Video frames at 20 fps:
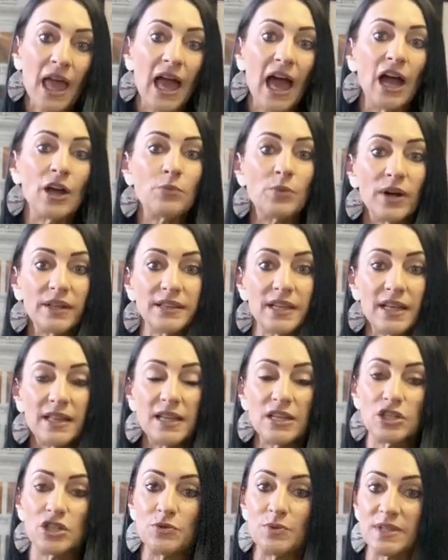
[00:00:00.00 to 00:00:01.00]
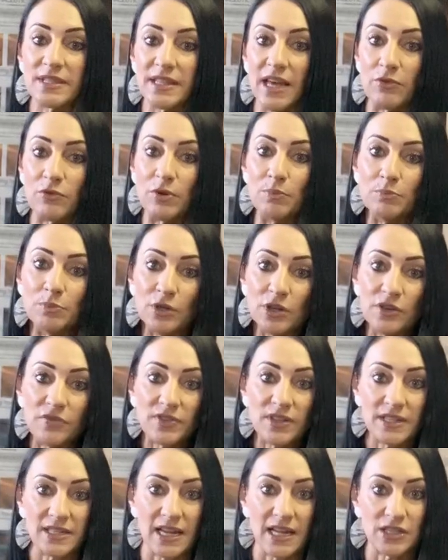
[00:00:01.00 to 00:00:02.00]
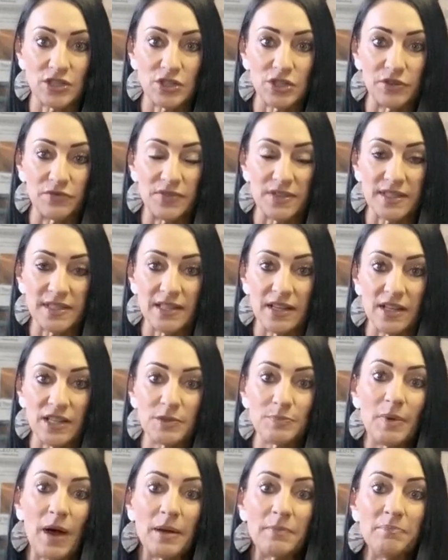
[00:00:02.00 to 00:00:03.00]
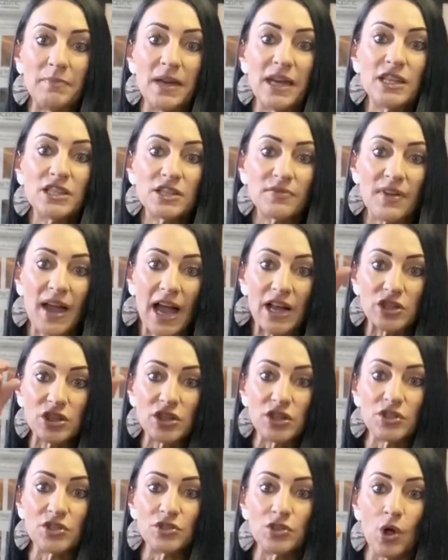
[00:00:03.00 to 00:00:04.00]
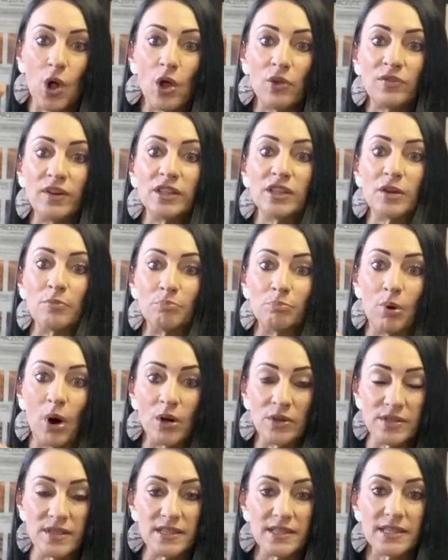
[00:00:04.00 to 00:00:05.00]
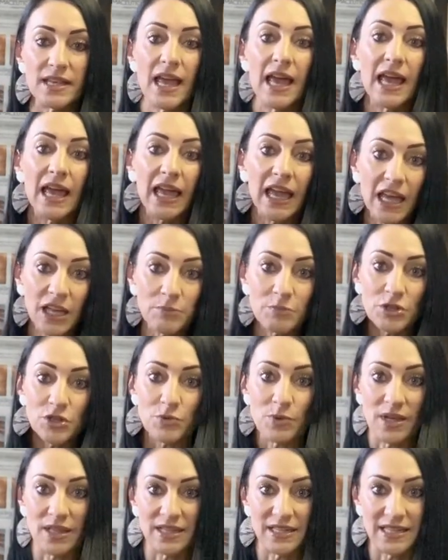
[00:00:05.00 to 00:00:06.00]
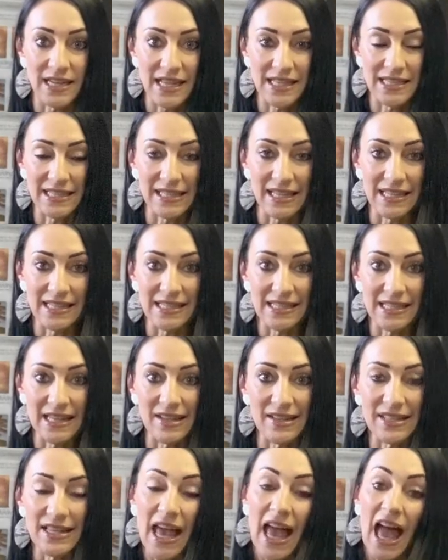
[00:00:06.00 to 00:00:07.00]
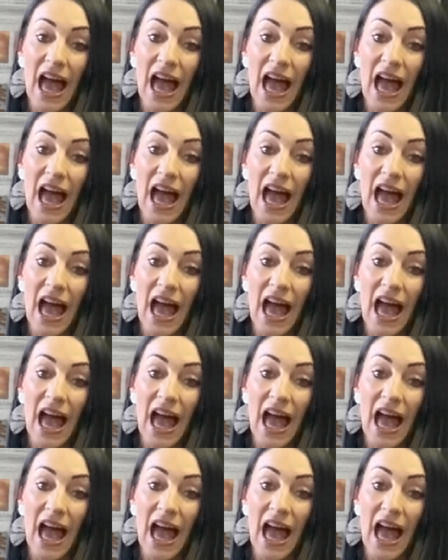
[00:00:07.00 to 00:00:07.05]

And what they then do is they remove the dead surface cells by means of actually dissolving the bonds in between the dead skin cells.